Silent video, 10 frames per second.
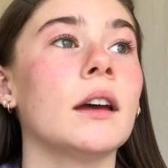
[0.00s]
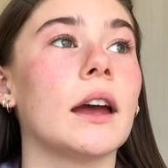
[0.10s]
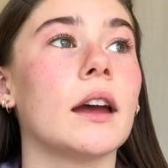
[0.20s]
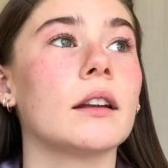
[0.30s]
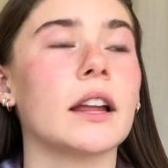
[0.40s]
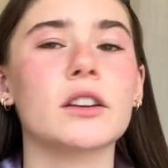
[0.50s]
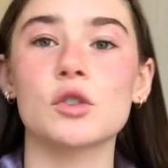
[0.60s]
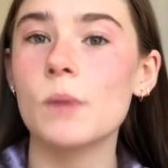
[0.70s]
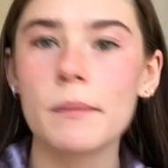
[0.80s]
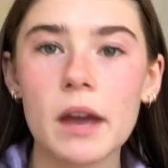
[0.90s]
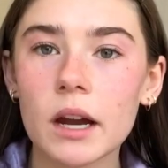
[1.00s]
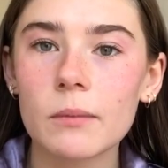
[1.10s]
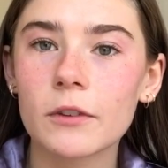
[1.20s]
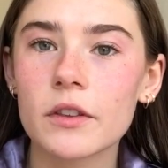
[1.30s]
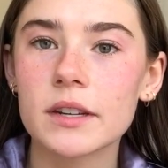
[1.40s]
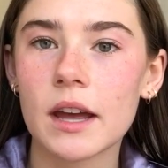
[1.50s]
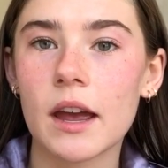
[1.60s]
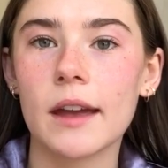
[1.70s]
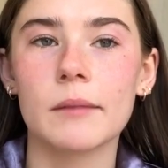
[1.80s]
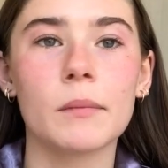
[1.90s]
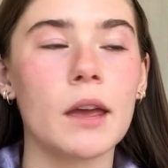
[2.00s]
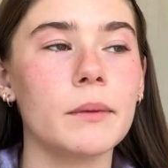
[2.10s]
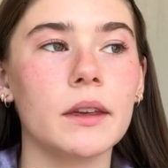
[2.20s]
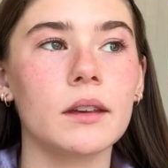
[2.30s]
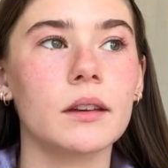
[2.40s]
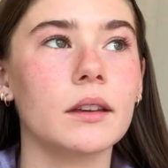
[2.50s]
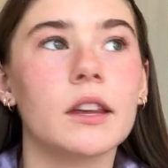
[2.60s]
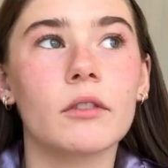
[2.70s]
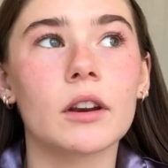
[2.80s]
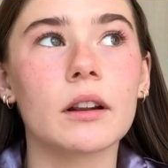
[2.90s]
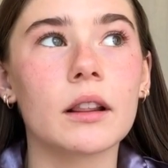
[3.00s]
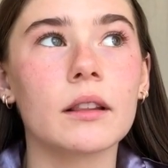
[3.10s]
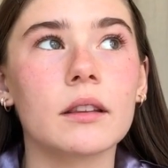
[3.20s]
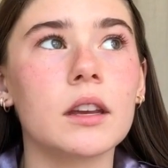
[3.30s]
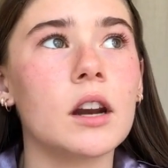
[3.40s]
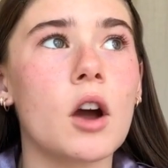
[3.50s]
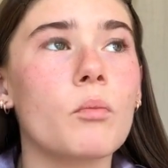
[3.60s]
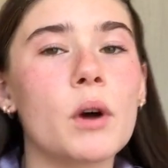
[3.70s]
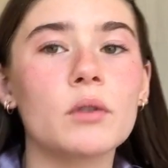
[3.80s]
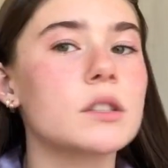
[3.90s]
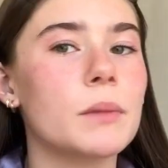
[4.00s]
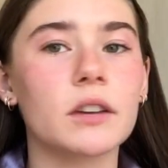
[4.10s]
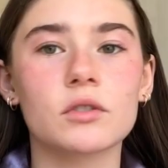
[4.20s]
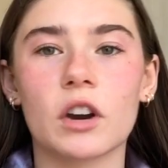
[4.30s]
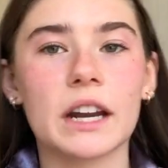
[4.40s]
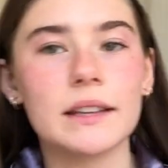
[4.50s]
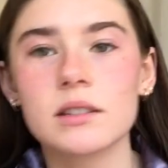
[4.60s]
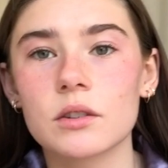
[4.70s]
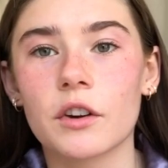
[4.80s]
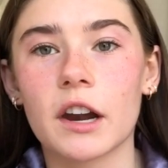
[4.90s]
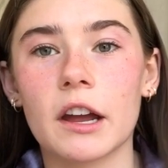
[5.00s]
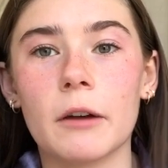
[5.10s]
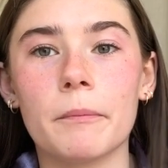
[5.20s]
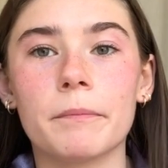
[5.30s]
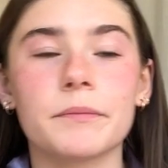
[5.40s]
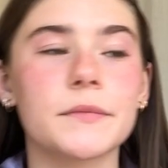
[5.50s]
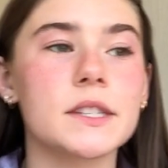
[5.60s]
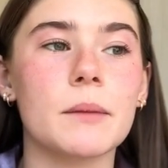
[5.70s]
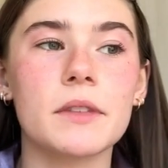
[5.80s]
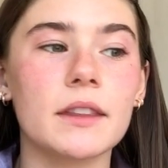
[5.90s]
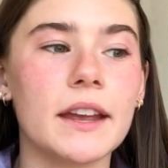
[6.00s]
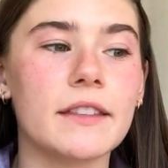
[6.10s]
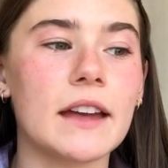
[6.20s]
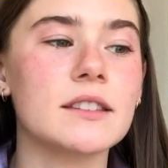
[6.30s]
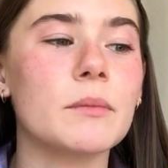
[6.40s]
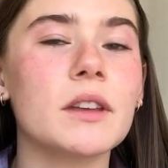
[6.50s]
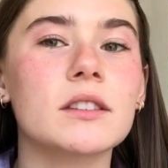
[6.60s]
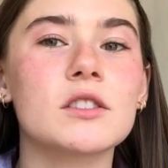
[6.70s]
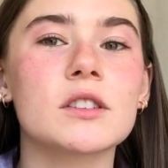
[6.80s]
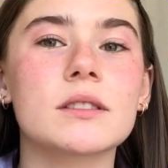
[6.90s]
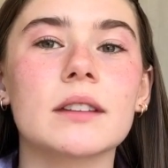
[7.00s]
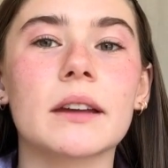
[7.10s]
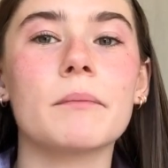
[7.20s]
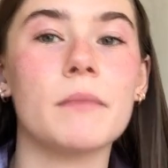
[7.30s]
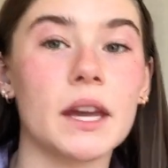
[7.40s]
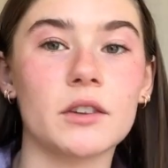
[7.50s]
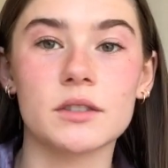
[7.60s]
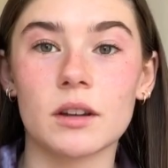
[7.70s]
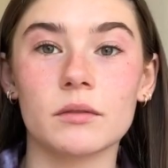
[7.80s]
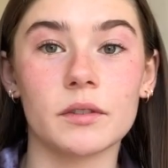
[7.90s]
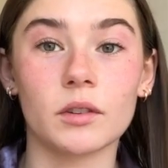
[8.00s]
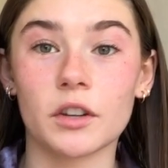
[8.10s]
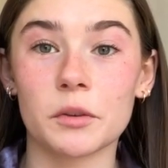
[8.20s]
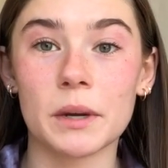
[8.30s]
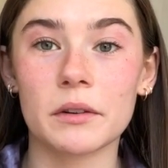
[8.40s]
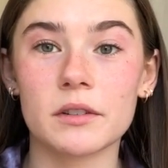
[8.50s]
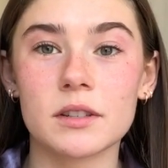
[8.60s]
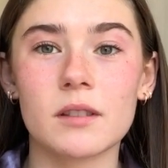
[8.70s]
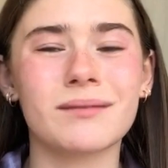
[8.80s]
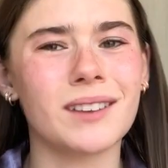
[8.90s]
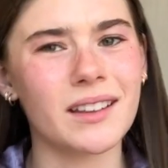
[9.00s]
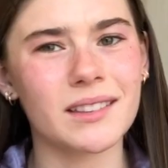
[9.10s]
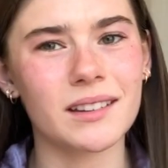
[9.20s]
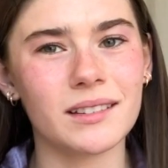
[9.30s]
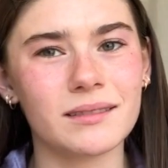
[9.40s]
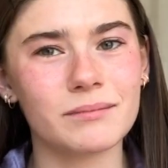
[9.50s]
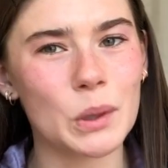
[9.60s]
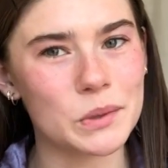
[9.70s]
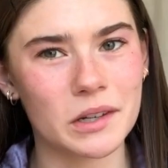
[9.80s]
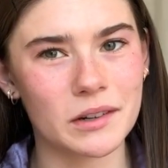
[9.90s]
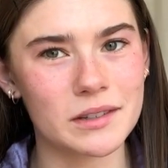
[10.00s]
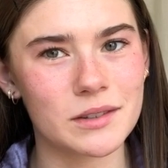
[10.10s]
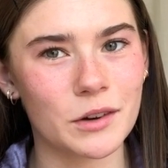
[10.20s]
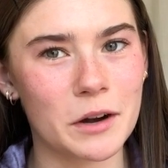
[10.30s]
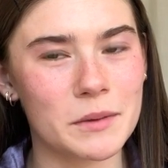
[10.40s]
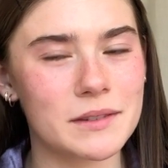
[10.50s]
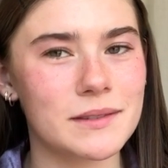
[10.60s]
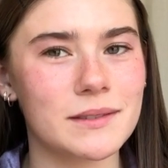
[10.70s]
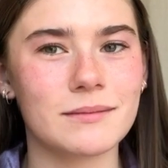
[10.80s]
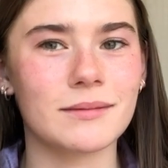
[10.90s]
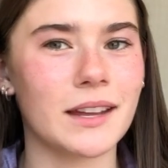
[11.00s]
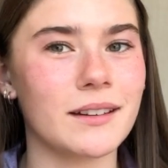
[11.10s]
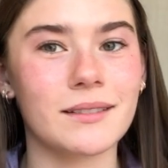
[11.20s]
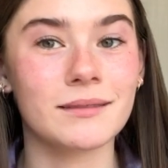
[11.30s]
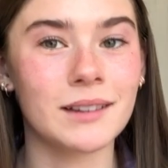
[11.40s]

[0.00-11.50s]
and like do my makeup for the day, and maybe even, you know, post a picture on Instagram, something like that, something to just like make yourself feel good about yourself. Not that posting on Instagram is like